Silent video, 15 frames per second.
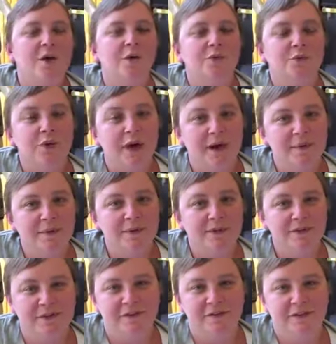Robin's
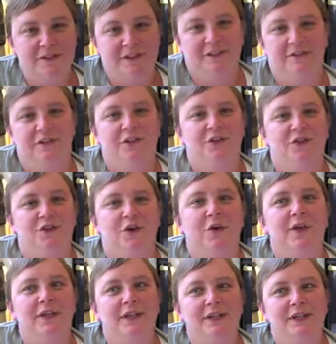favorite TV show
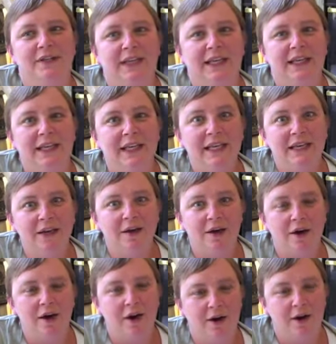is ER.
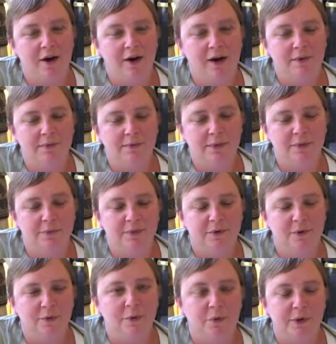I
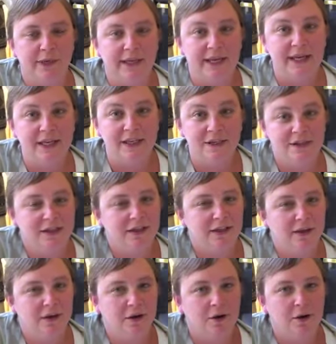remember getting into
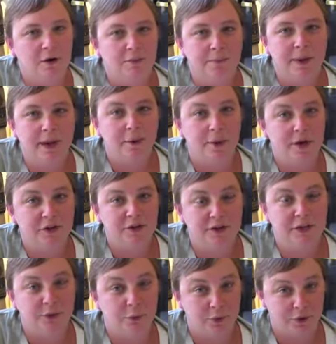ER by watching
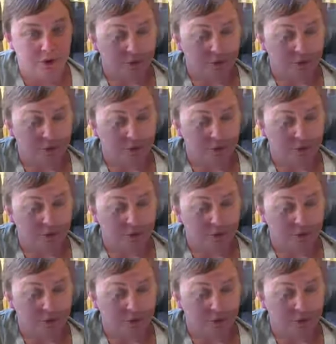it with